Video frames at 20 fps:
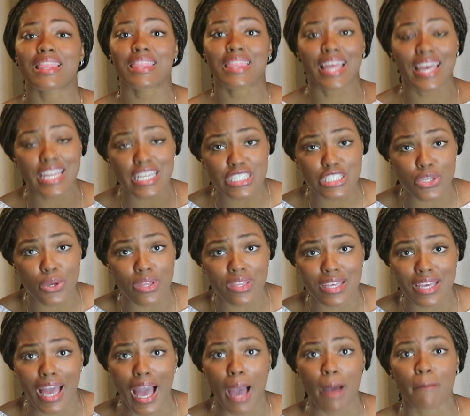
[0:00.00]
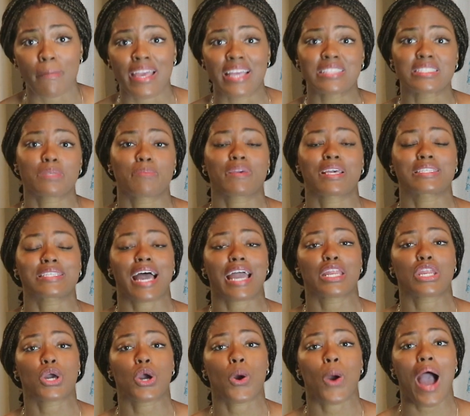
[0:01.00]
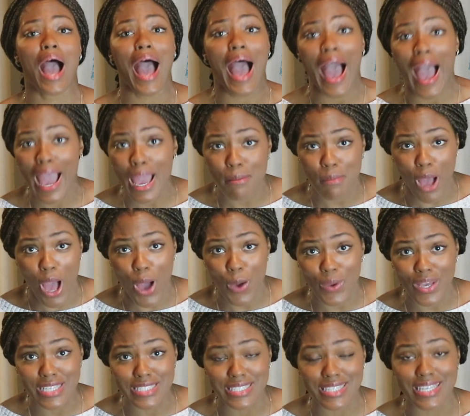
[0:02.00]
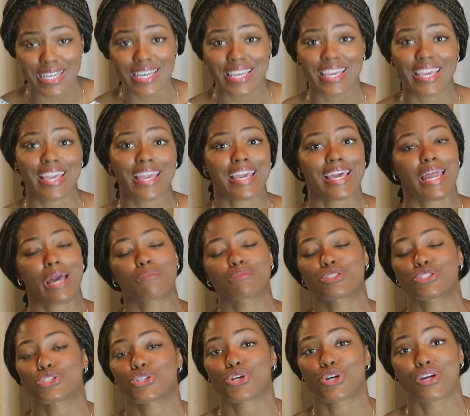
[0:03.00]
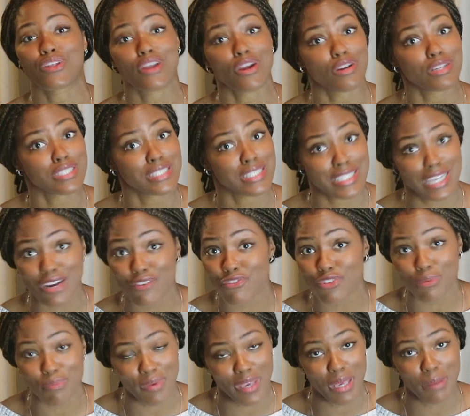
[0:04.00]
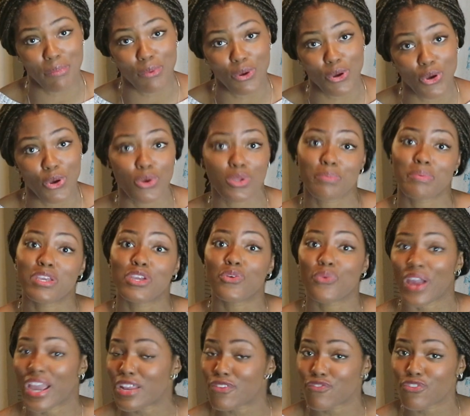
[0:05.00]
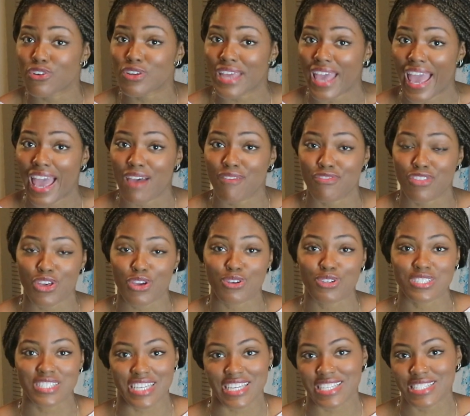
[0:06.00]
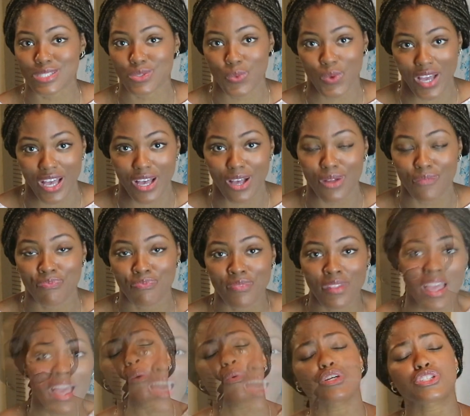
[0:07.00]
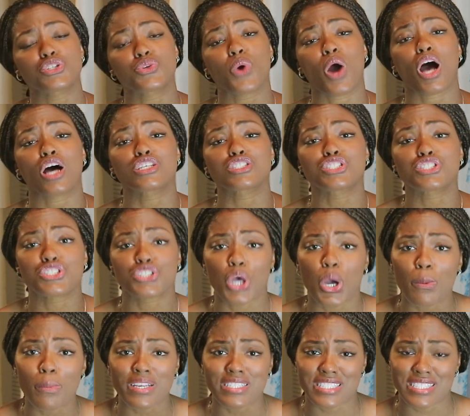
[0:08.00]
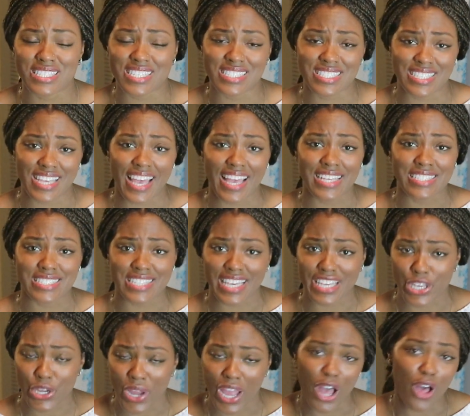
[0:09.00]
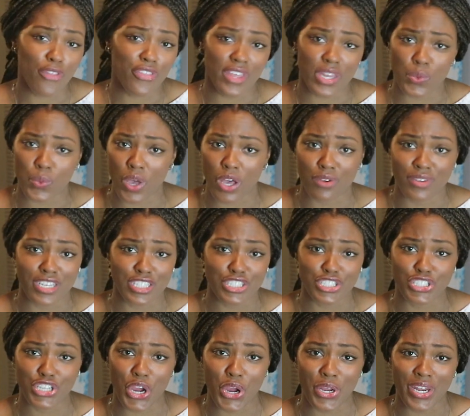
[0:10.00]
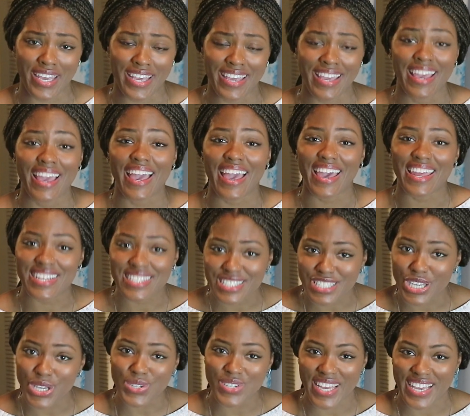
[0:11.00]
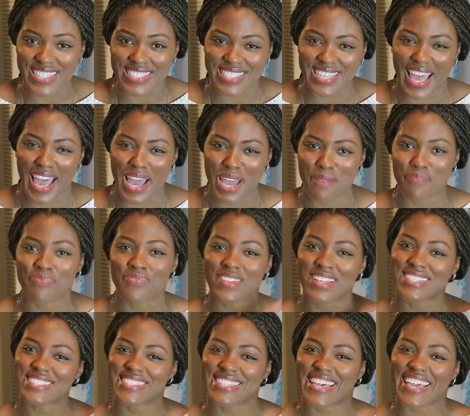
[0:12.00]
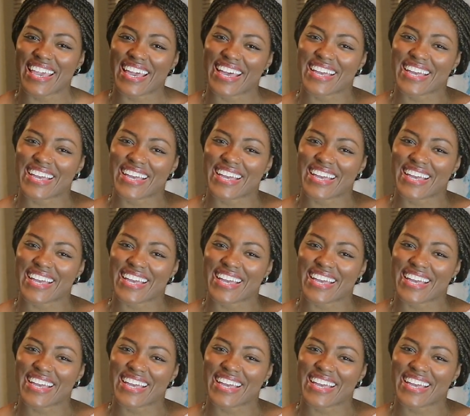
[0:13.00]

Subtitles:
let us know in the comments because I know I'm always looking and I'm sure there are several people who would be grateful to have those as well. I wish you all so much success in your health and wellness journey. And until next time, see